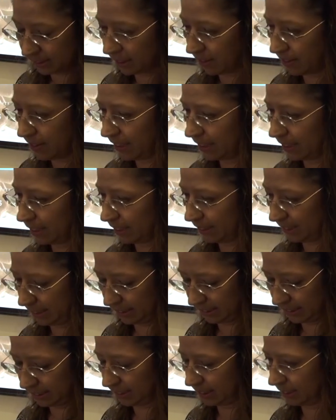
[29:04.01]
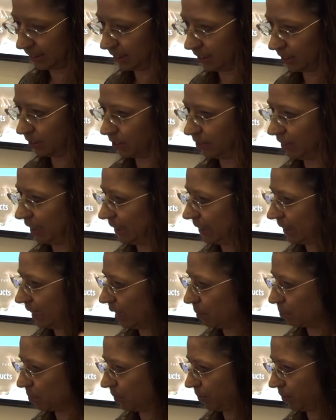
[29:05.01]
So this is sort of an
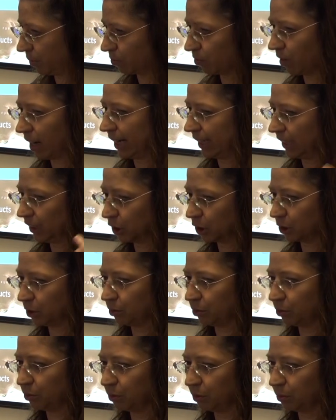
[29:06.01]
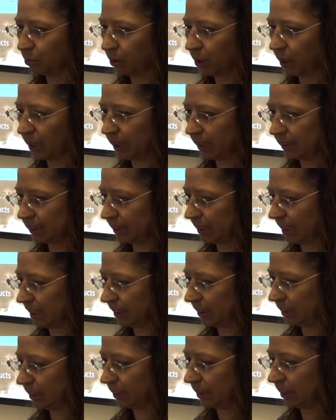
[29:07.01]
example of the range of products
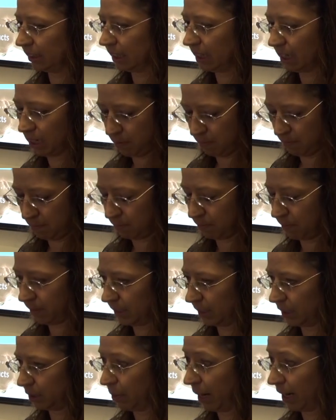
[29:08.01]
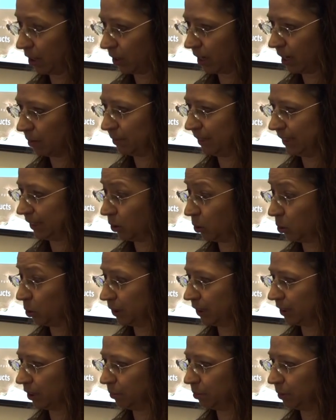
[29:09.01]
that the tobacco companies are
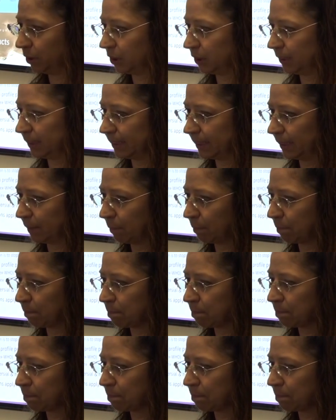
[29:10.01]
also producing.